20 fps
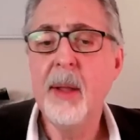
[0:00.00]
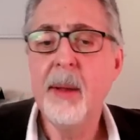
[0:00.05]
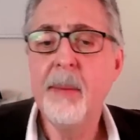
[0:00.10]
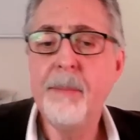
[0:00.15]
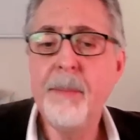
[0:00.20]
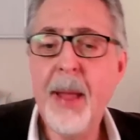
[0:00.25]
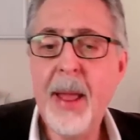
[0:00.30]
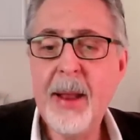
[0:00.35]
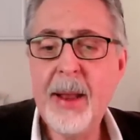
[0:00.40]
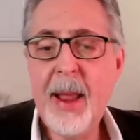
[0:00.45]

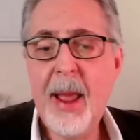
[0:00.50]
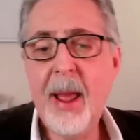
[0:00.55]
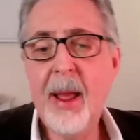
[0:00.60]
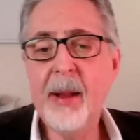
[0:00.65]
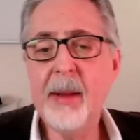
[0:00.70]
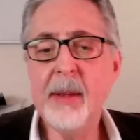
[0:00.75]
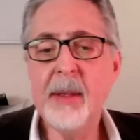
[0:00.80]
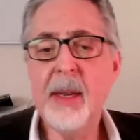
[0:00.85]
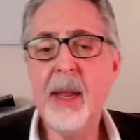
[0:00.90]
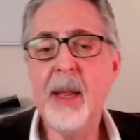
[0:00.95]

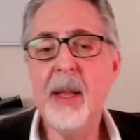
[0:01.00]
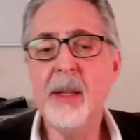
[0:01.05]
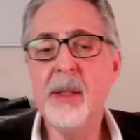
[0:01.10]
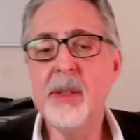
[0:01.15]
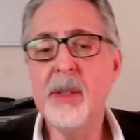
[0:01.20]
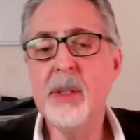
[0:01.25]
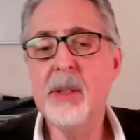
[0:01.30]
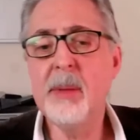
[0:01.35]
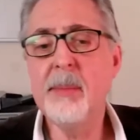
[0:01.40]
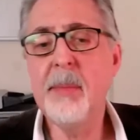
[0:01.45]
Manhattan,
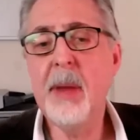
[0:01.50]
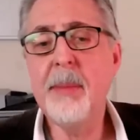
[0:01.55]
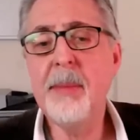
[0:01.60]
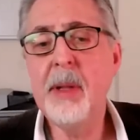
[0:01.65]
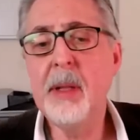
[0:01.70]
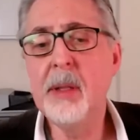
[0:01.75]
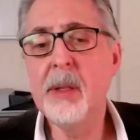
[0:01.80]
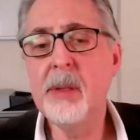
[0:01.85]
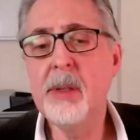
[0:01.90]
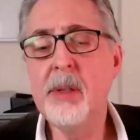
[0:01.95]
Kansas, maybe a
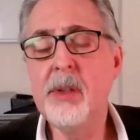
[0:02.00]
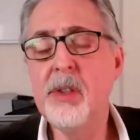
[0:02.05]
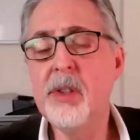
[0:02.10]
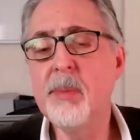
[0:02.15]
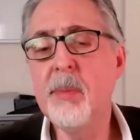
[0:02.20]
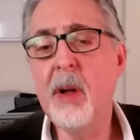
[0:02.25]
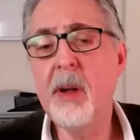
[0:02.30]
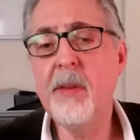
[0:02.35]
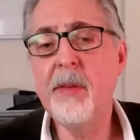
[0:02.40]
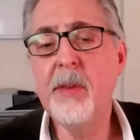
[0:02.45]
little too
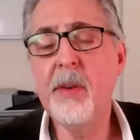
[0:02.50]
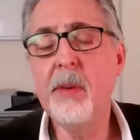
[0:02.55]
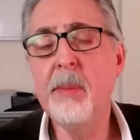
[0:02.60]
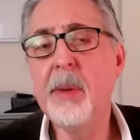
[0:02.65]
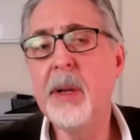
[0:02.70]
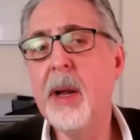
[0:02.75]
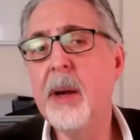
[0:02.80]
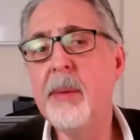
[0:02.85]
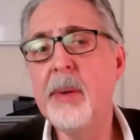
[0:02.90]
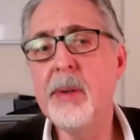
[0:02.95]
small for you, but
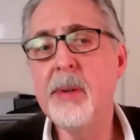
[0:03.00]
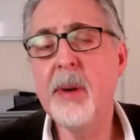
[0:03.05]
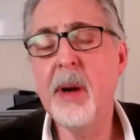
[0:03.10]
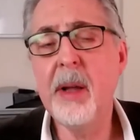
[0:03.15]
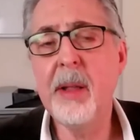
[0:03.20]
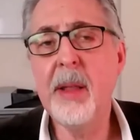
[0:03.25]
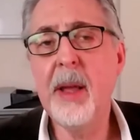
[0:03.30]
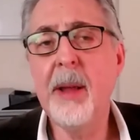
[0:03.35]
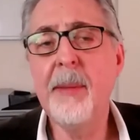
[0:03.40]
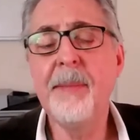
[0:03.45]
I would try
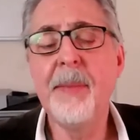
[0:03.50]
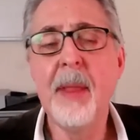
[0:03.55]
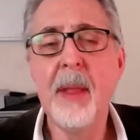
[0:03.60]
that.